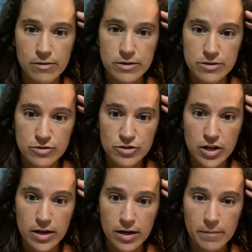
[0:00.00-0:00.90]
I was
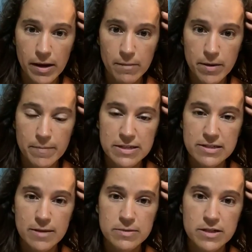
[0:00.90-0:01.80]
sharing about my
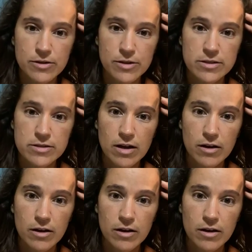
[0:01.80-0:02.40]
best kept secrets